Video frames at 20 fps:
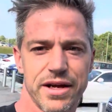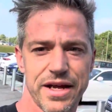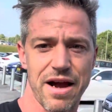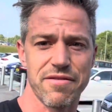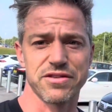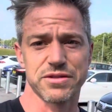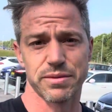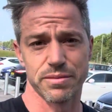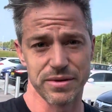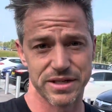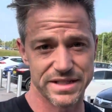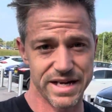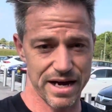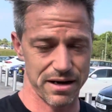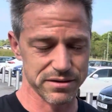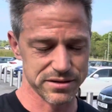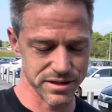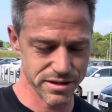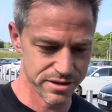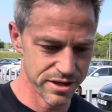Catherine's bring my
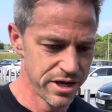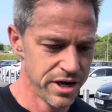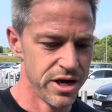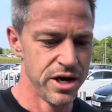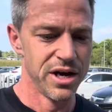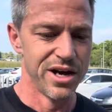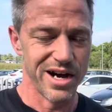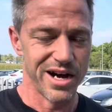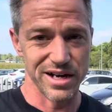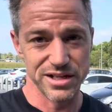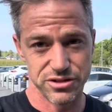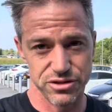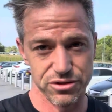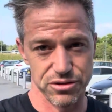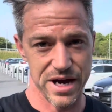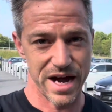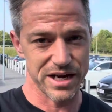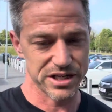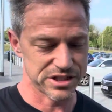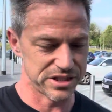towel, so I do
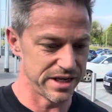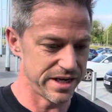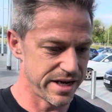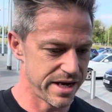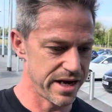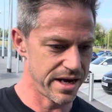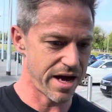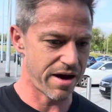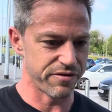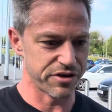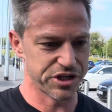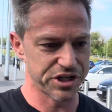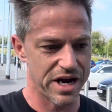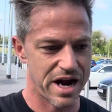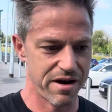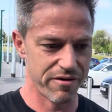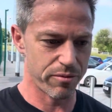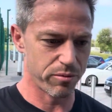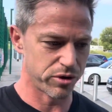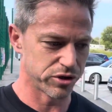actually have a
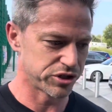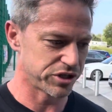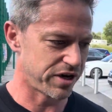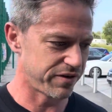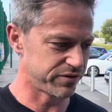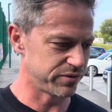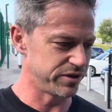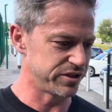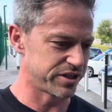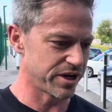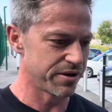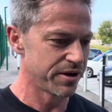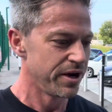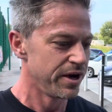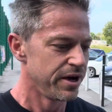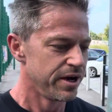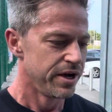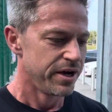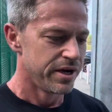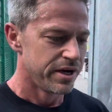shower and wash afterwards. So
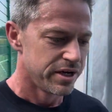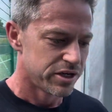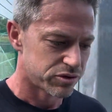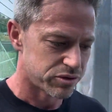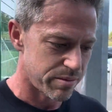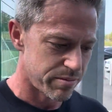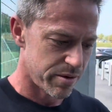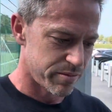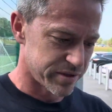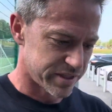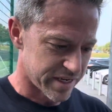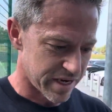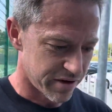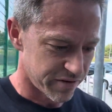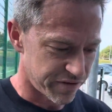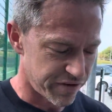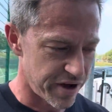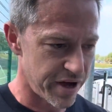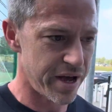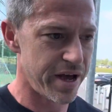swim by
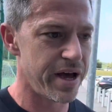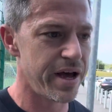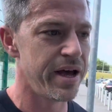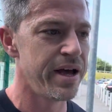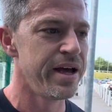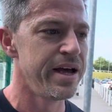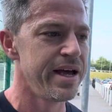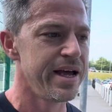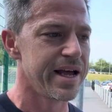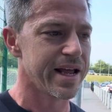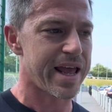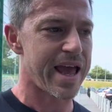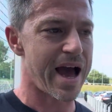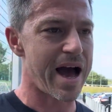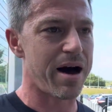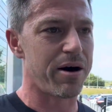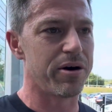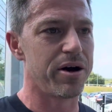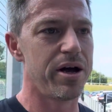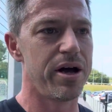myself, get
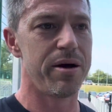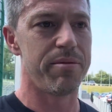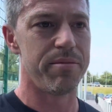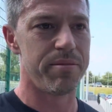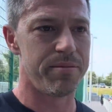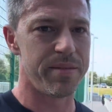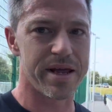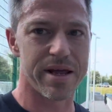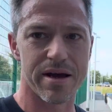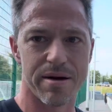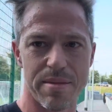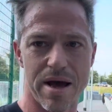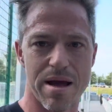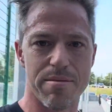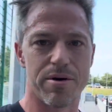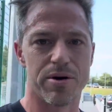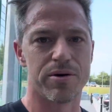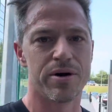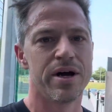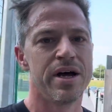out, meet
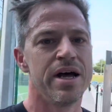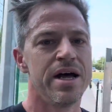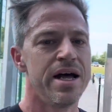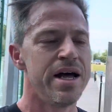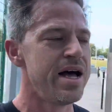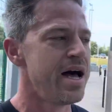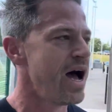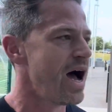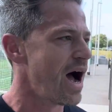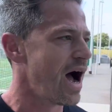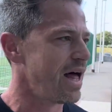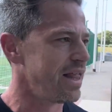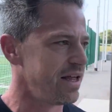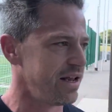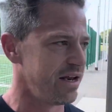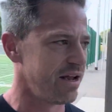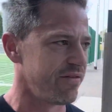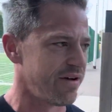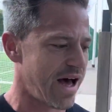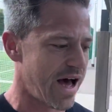Mabel, and then
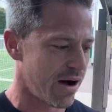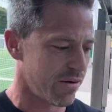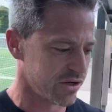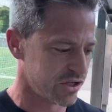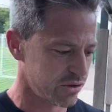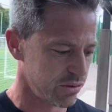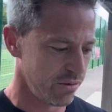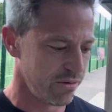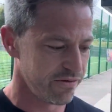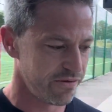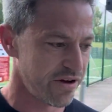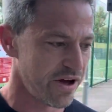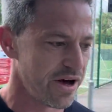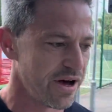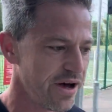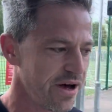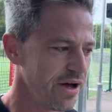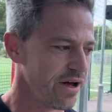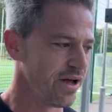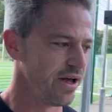another hour swim with
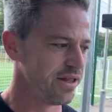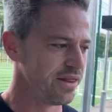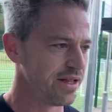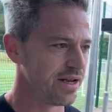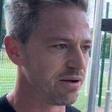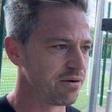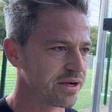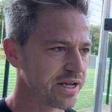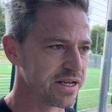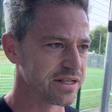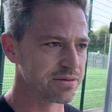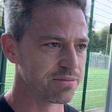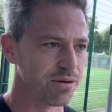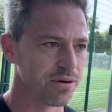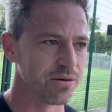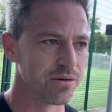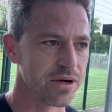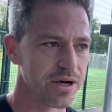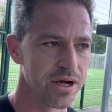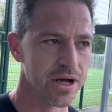her in the little kids
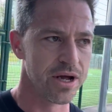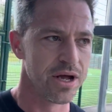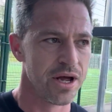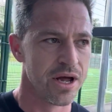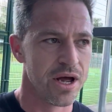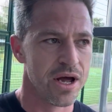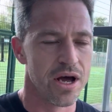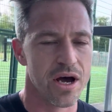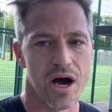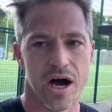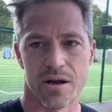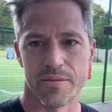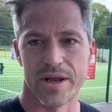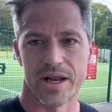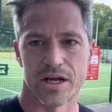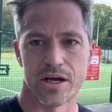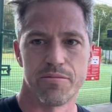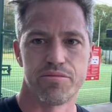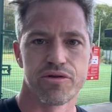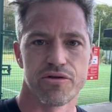pool. I'm gonna be
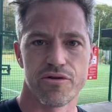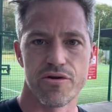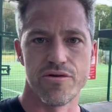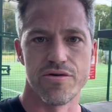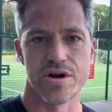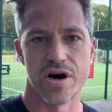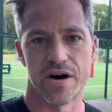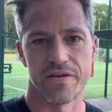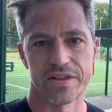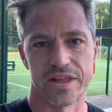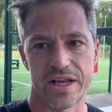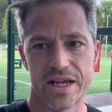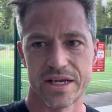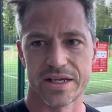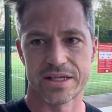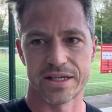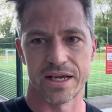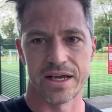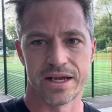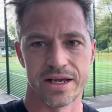like a prune after this.